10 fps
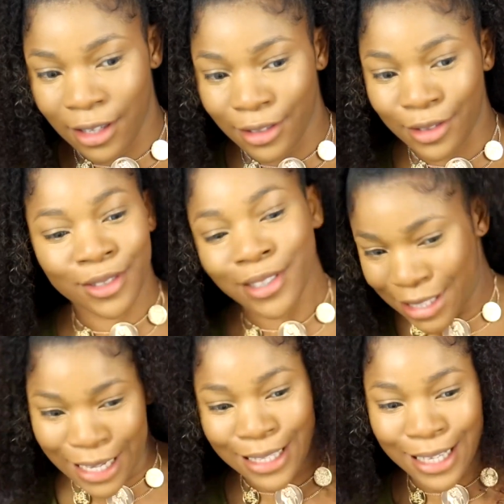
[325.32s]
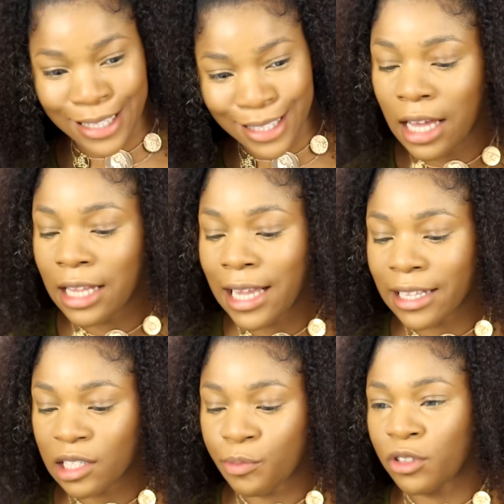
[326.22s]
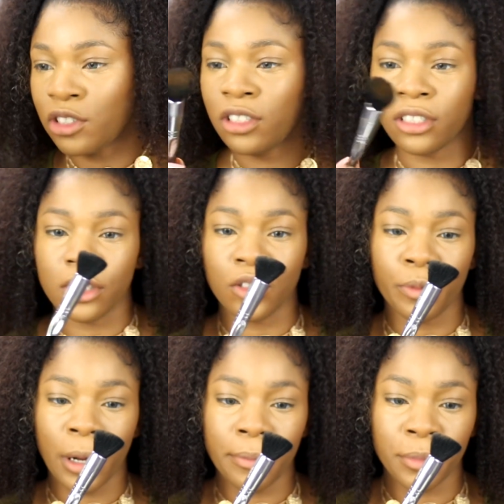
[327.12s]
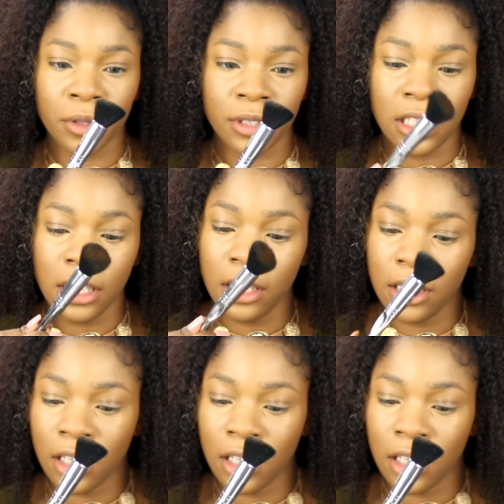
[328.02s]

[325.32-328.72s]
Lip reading: that. Just like that. I like this brush. This is a New Brand Beauty